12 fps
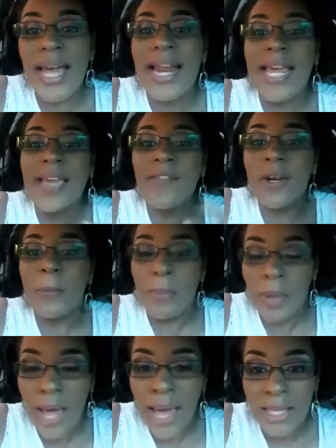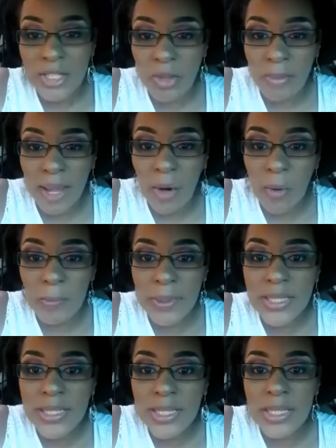I even apply into my own
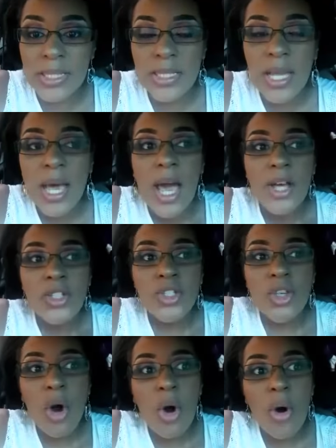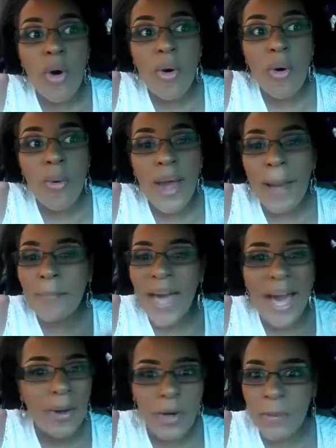business. So I'm
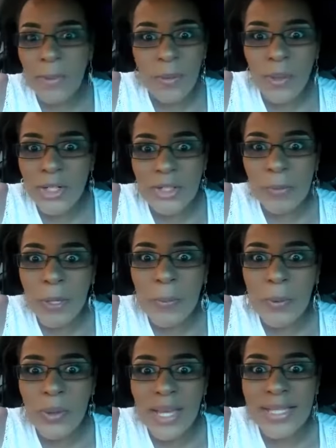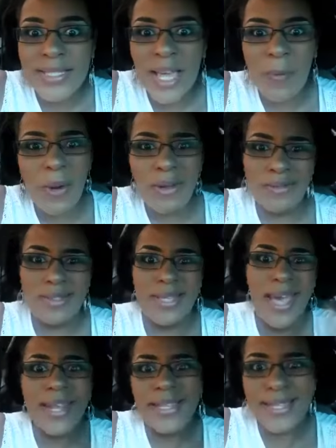not going to be one of those people that say, well,
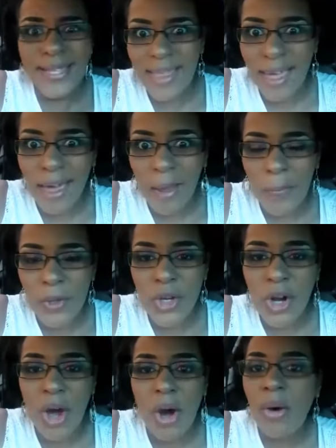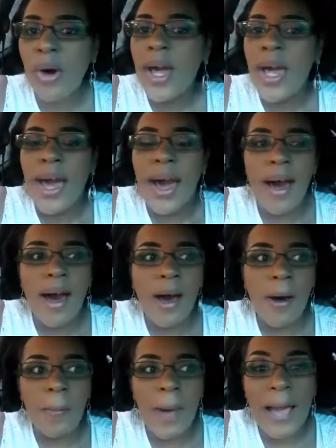dead to them, you know?
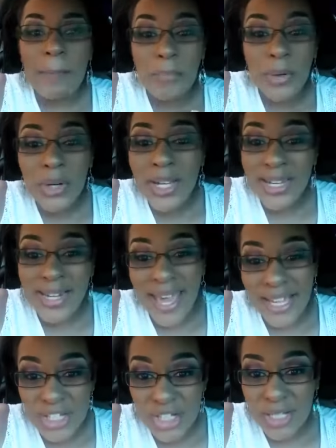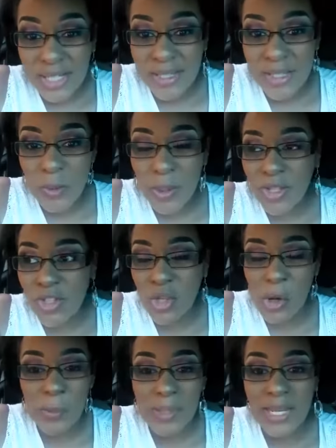I built connections with
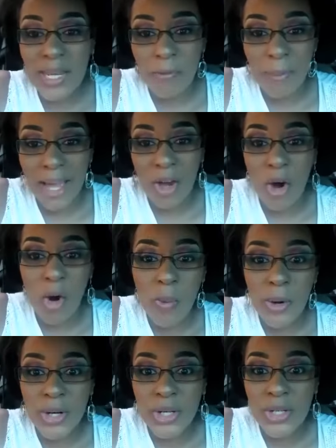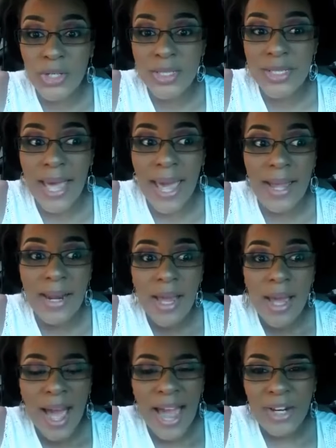so many of my coworkers that
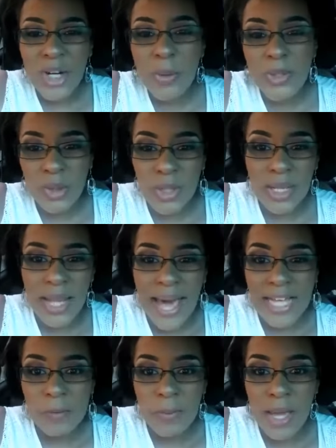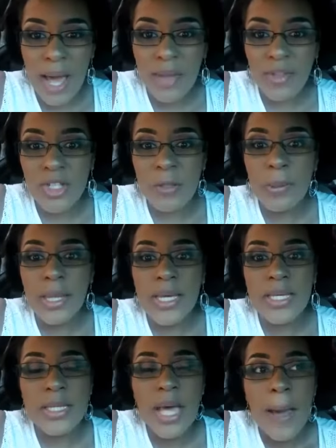I know is going to last beyond this
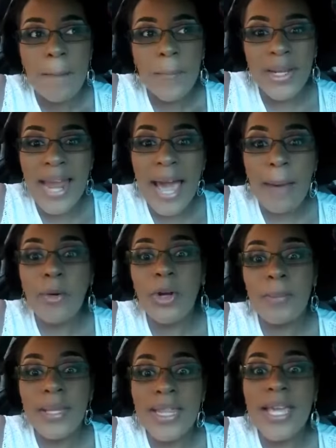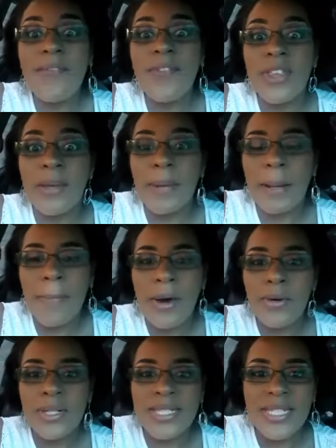place. But now I'm going to be leaving them, and I'm not
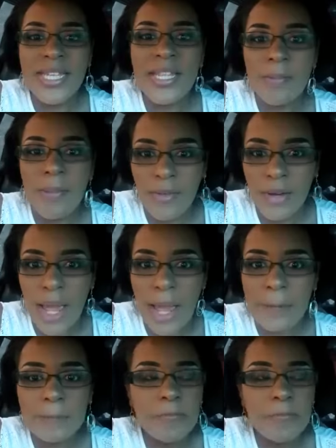going to see them every day.